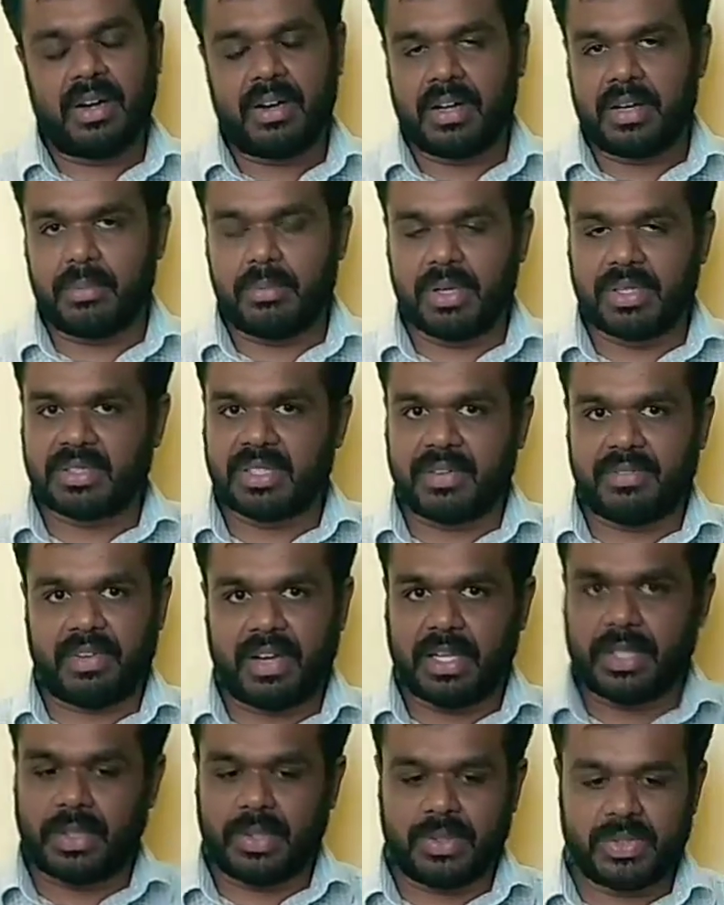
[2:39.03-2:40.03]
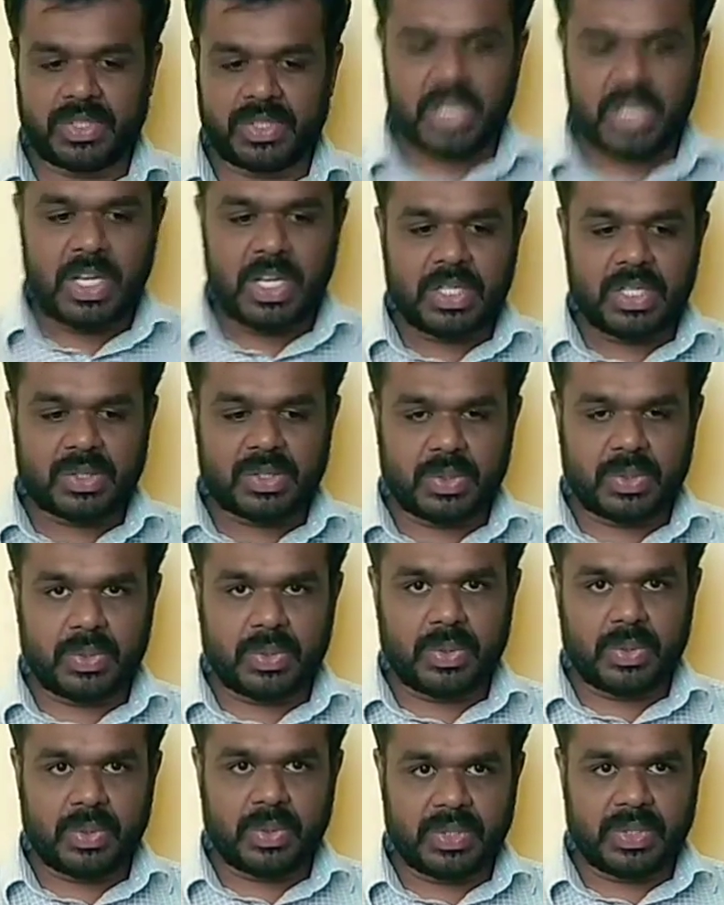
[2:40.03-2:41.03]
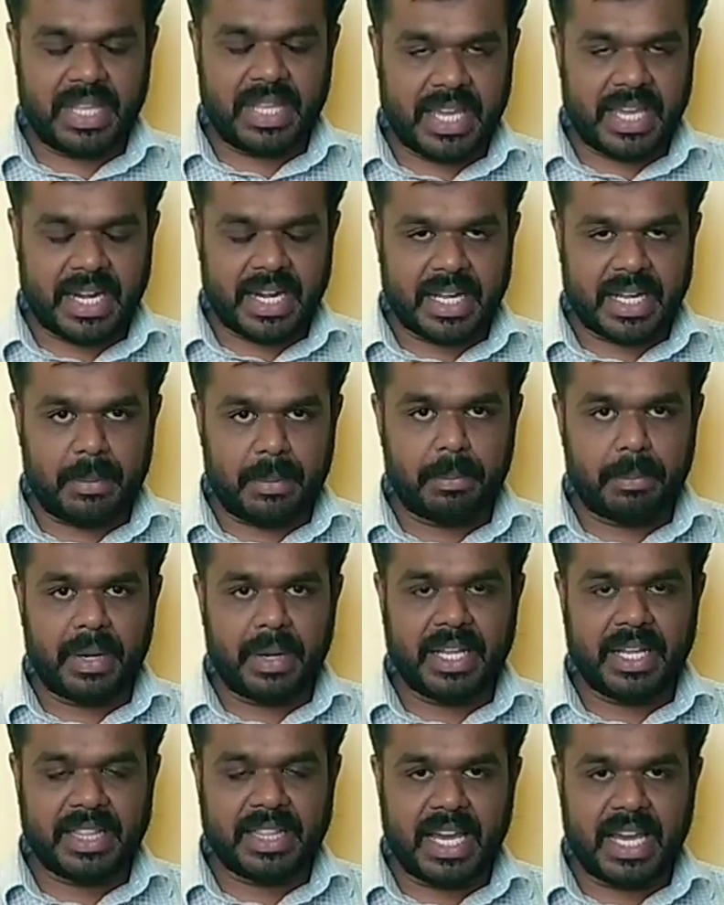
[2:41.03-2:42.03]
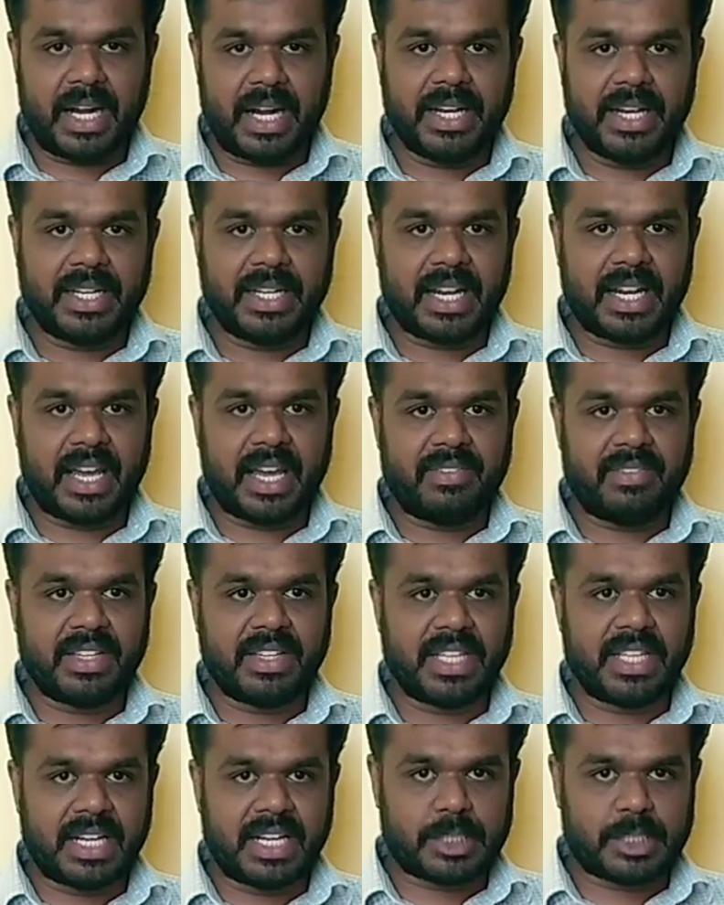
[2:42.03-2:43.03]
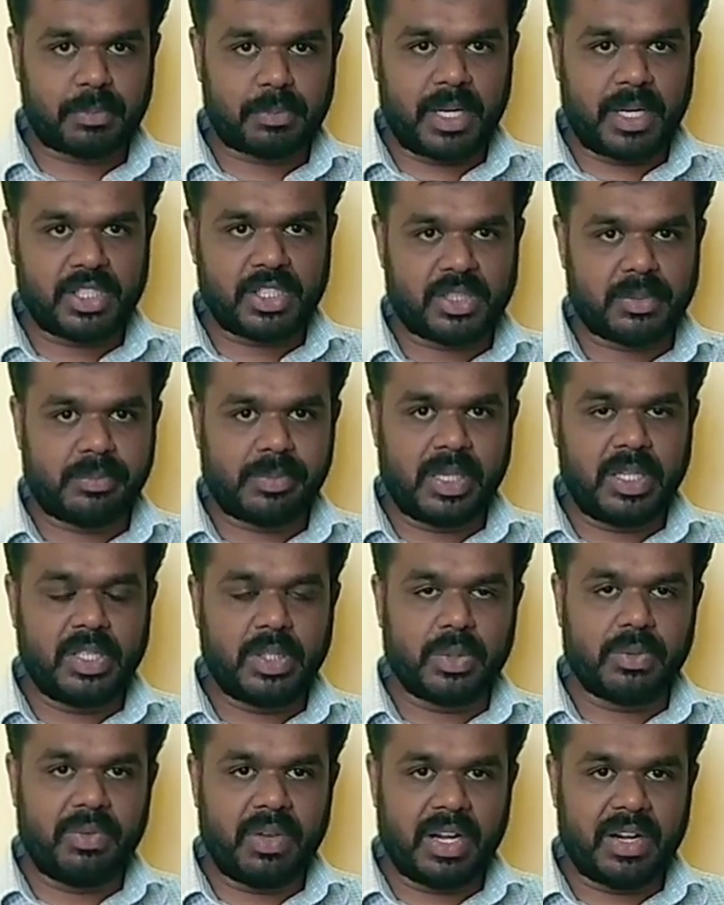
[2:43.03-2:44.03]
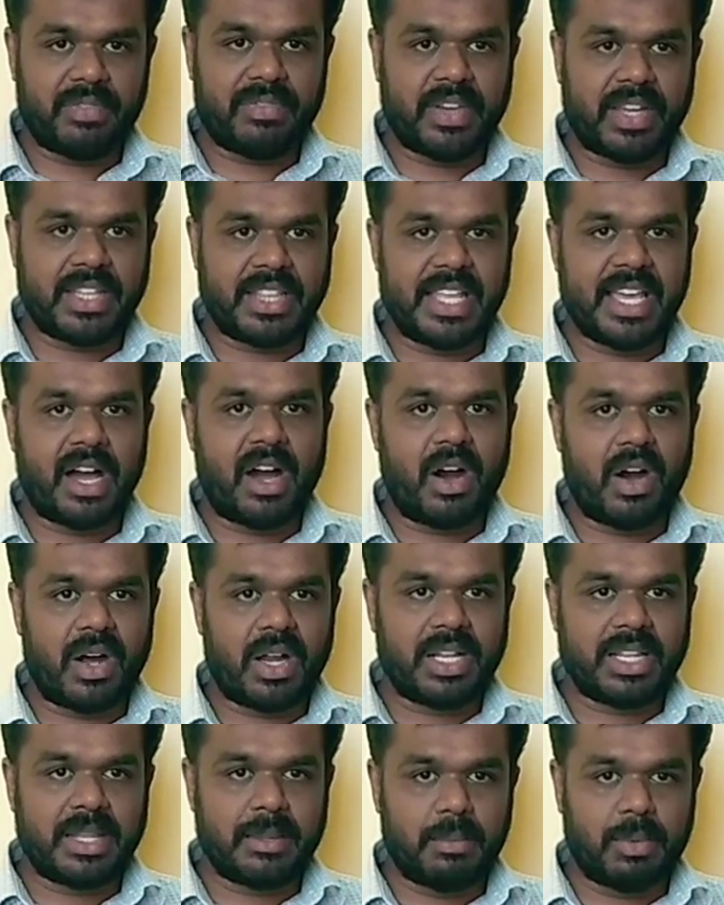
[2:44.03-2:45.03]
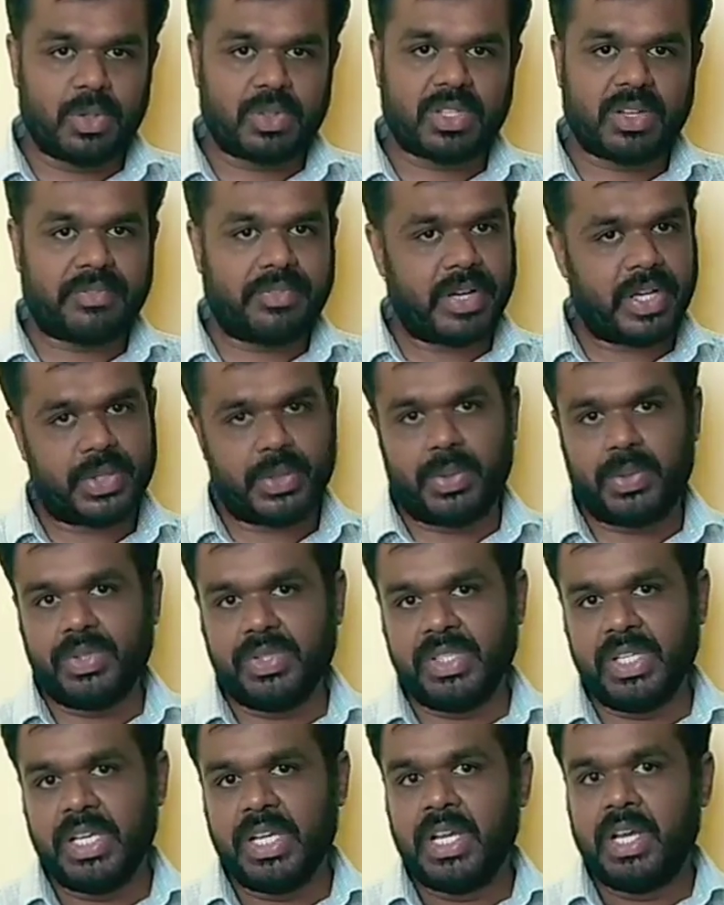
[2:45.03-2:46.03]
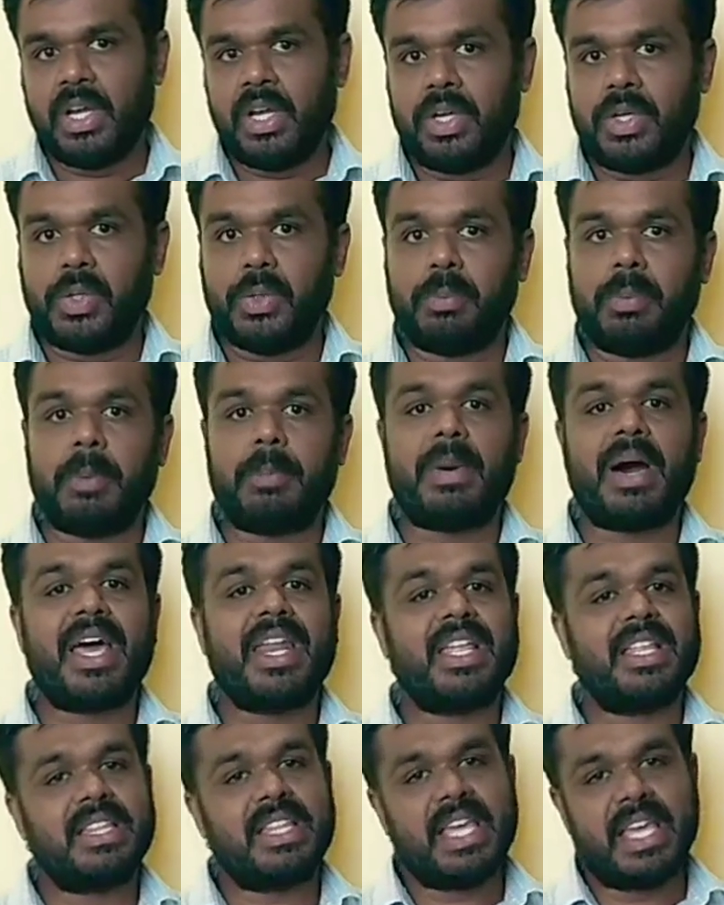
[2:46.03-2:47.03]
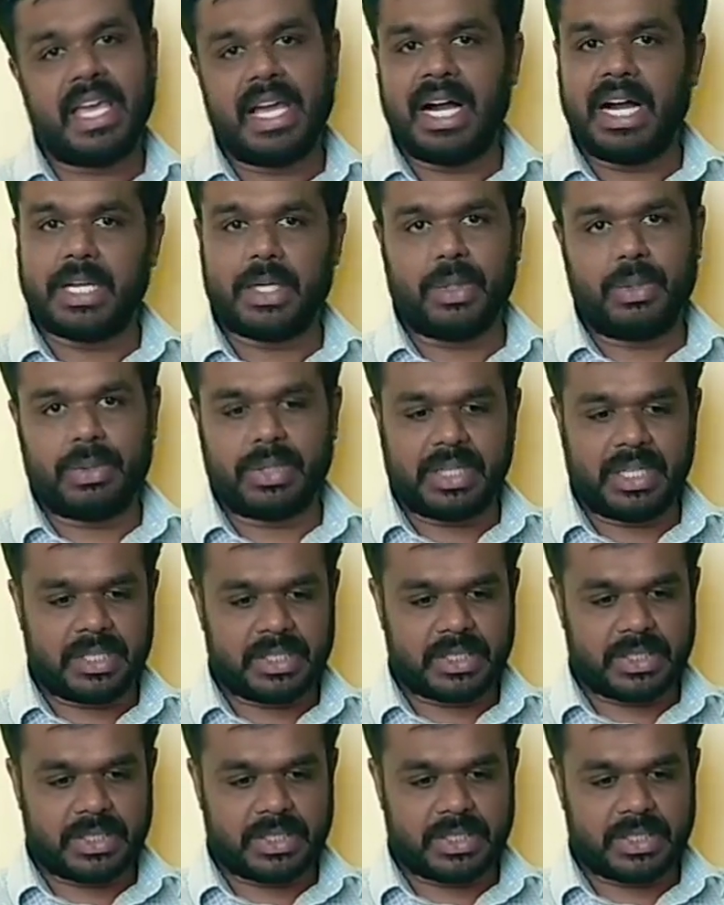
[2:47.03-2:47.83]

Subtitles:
books of accounts. So they can the auditor having the responsibility to verify all the books of accounts to preparing the accountant.